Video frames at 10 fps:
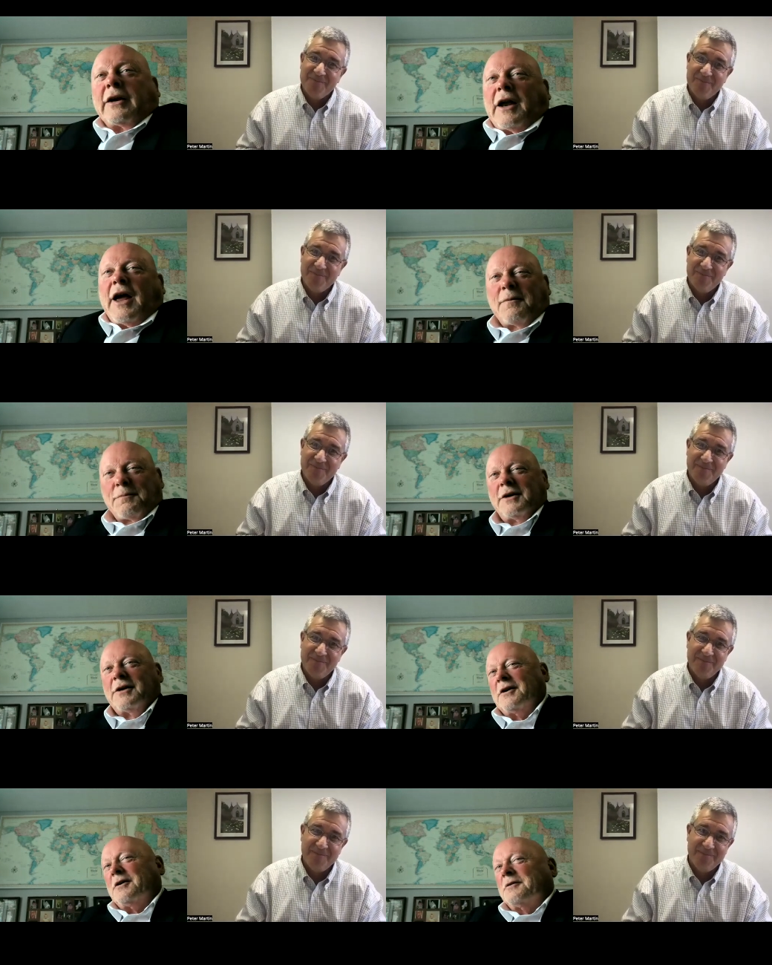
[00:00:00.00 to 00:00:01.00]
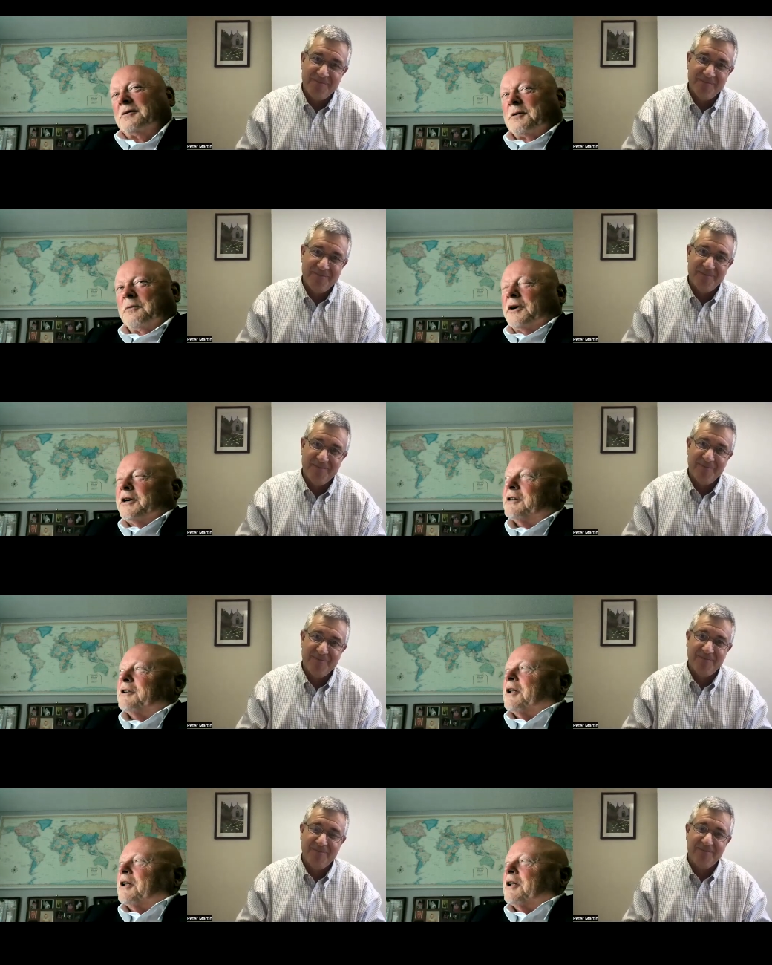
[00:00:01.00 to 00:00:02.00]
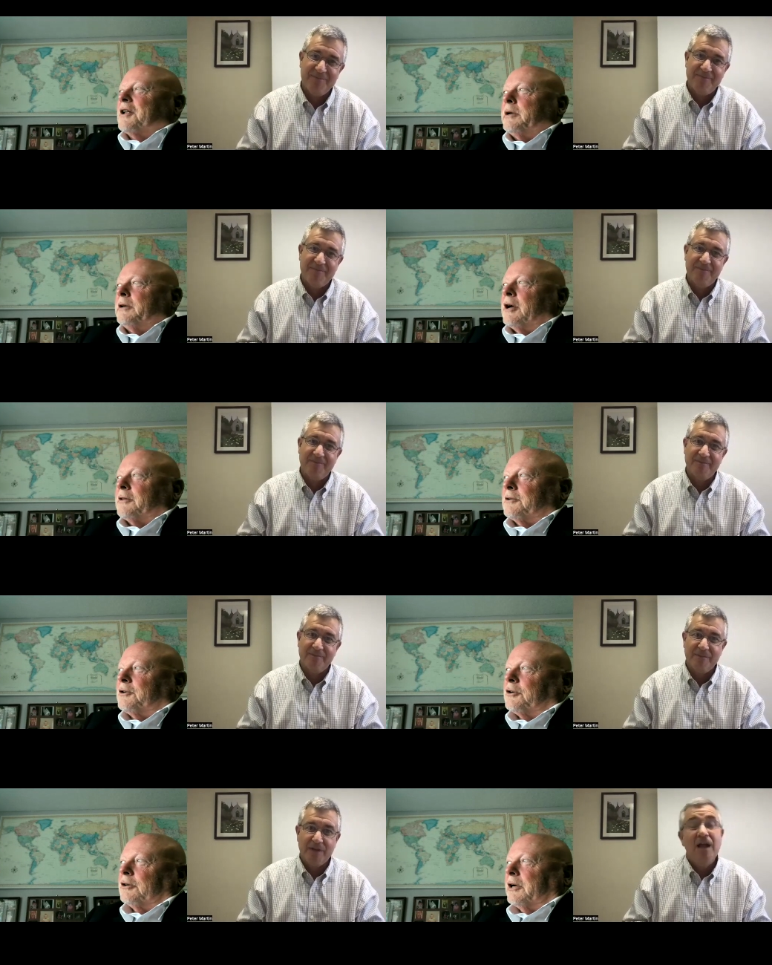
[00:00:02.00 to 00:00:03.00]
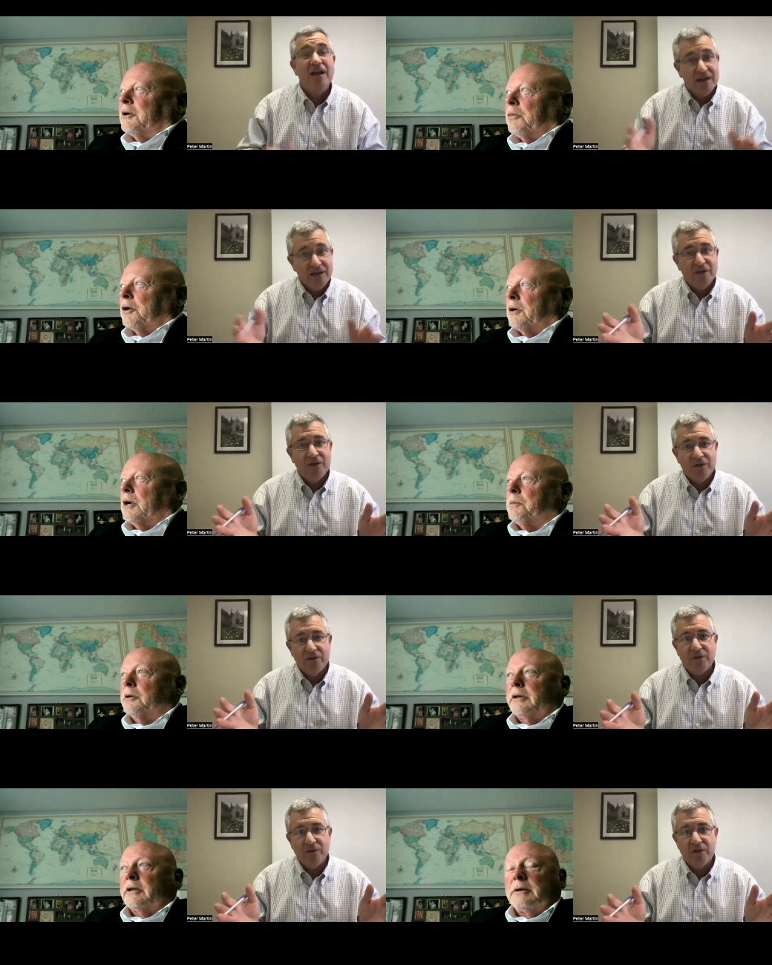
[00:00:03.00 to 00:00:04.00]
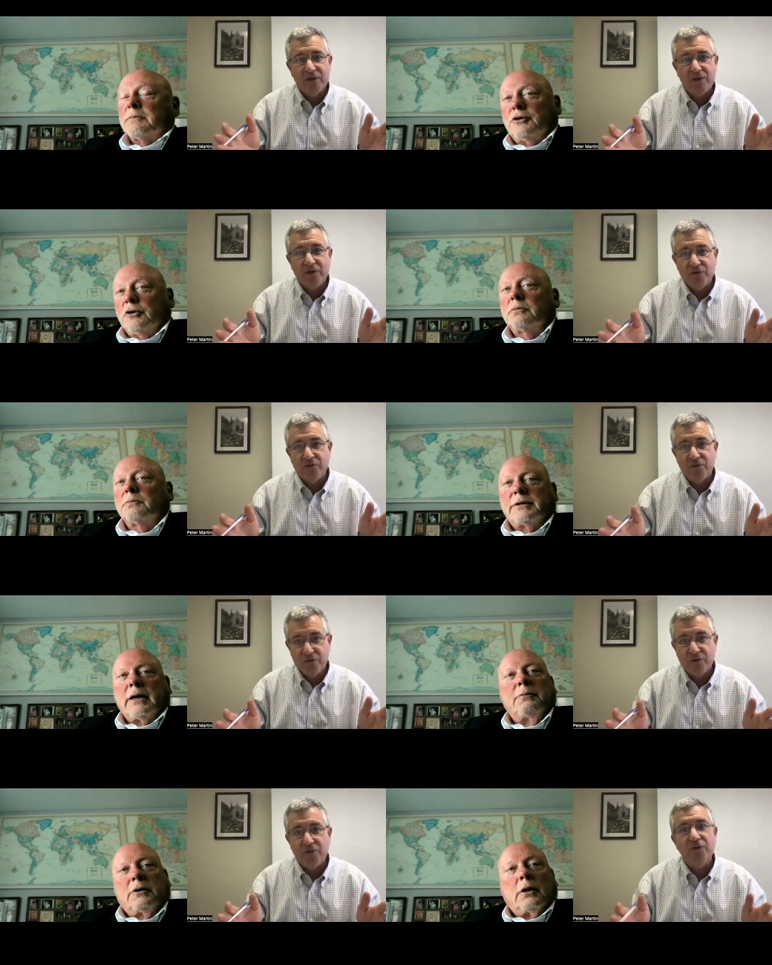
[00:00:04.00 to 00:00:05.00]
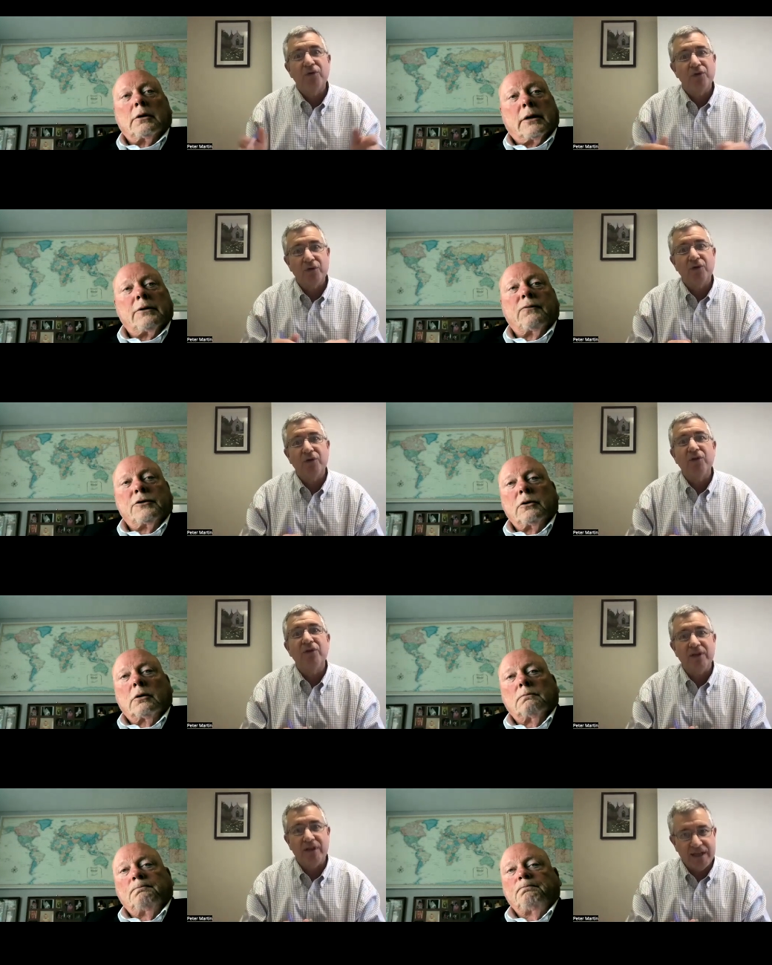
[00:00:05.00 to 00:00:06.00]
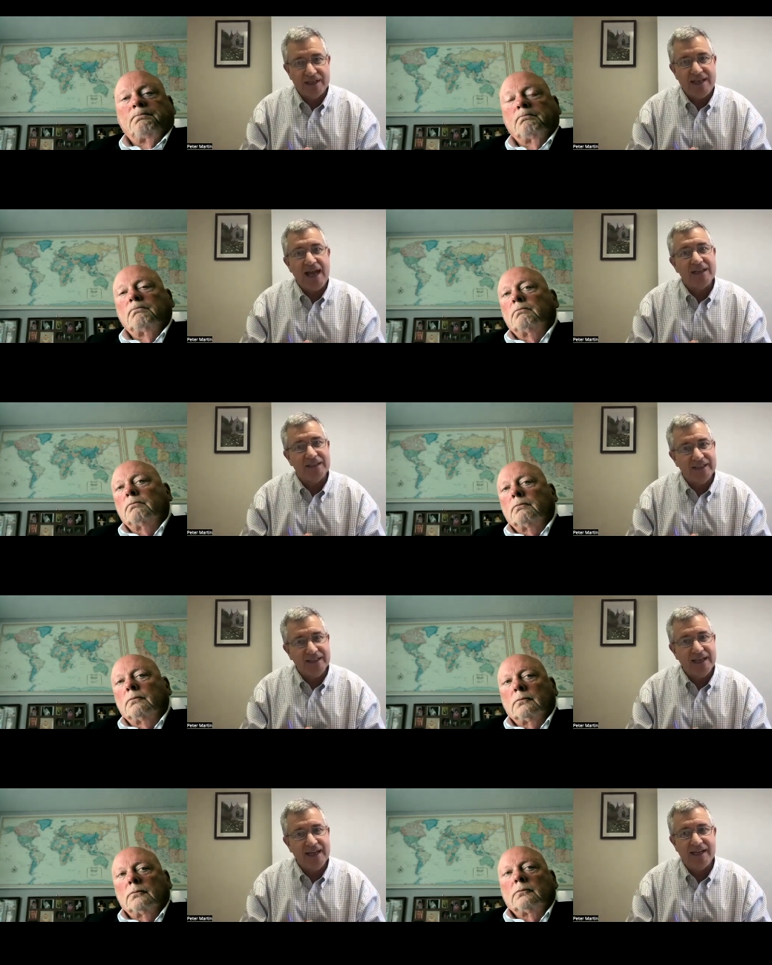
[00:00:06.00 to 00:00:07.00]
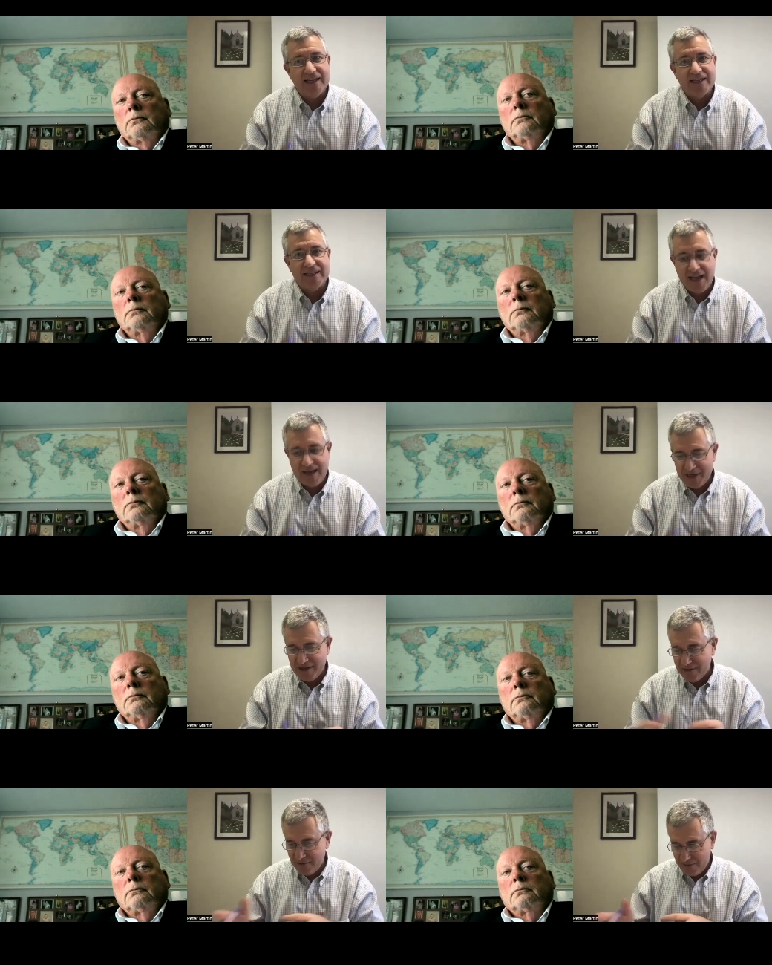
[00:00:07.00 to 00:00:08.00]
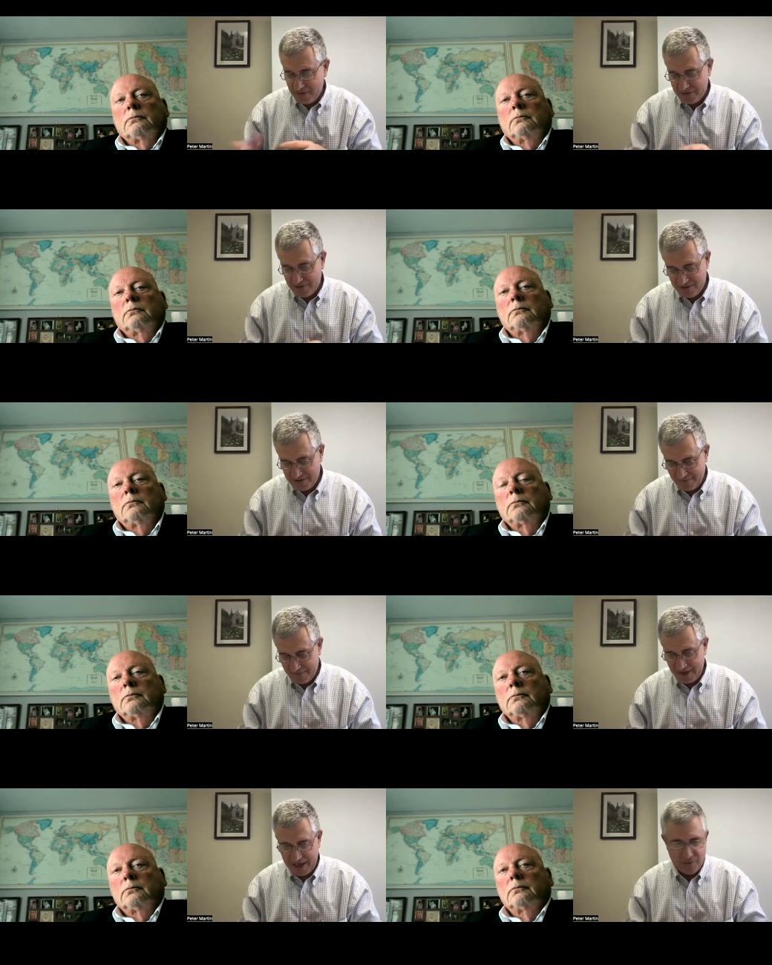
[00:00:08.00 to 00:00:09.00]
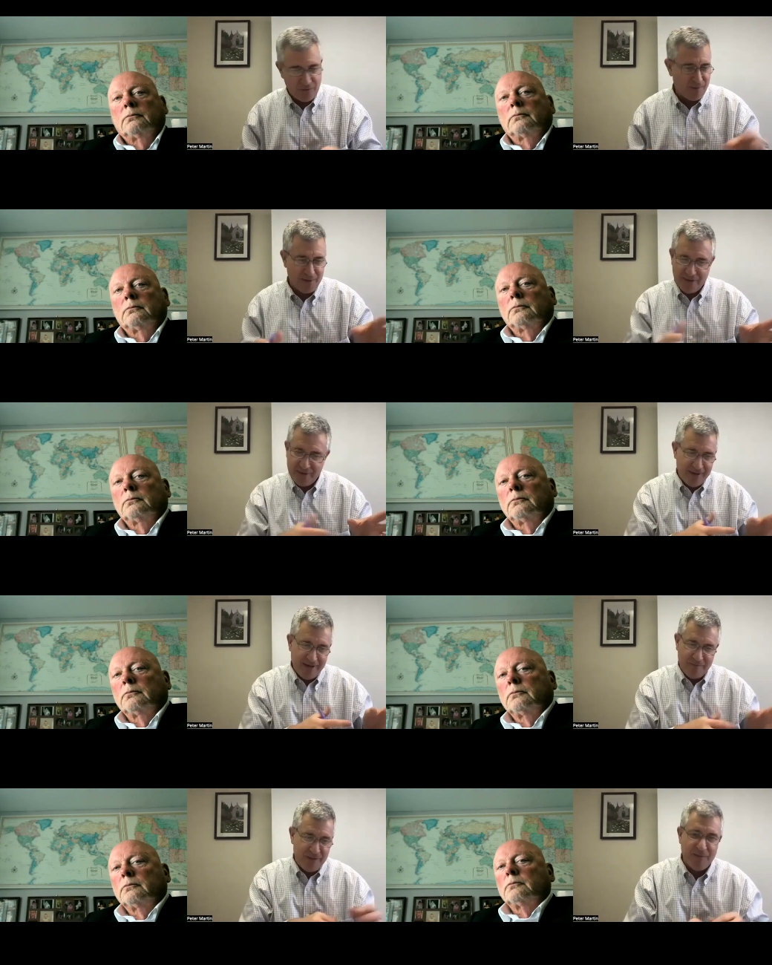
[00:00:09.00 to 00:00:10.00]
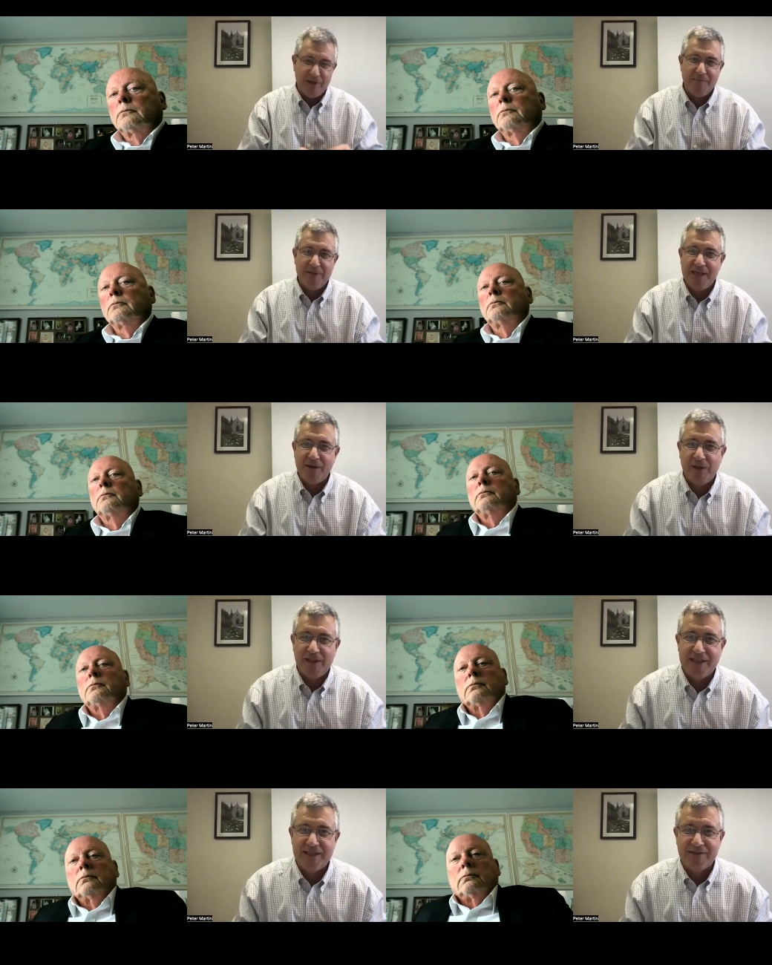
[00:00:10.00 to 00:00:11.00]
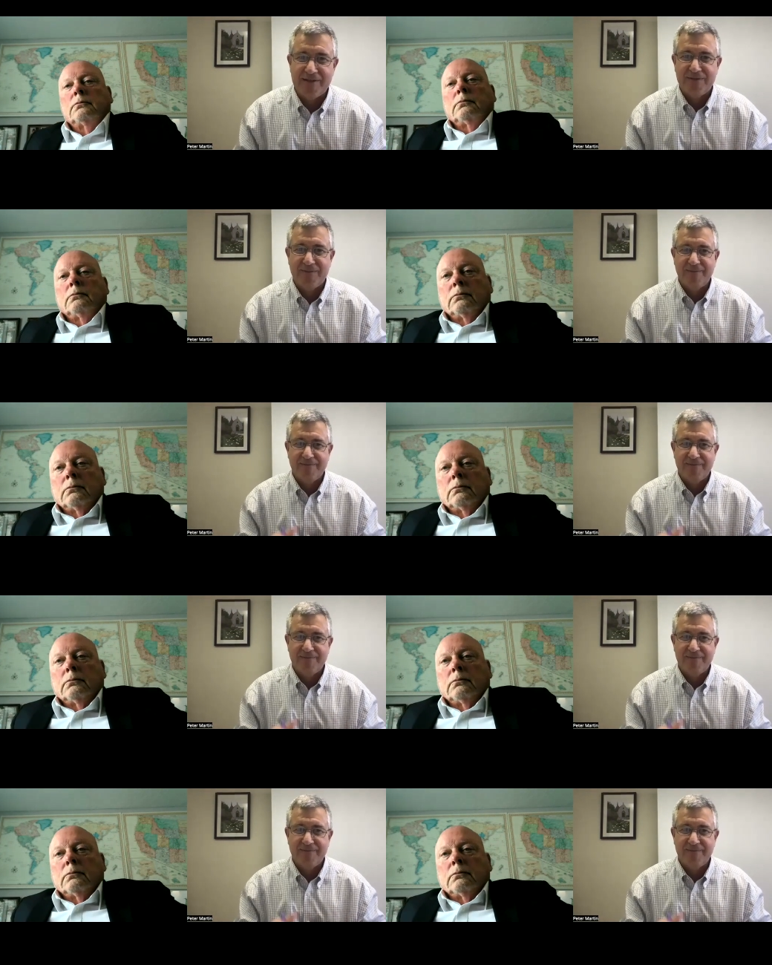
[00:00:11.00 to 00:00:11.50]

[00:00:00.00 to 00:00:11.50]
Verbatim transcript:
Speaker 1: can happen in a civilian life. I mean, not that you're going to get blown up or anything, but you can be sabotaged. That's for sure.
Speaker 2: Exactly. Yeah. Exactly. I mean, you're you're, you're not fighting in a war, but they, people can be equally as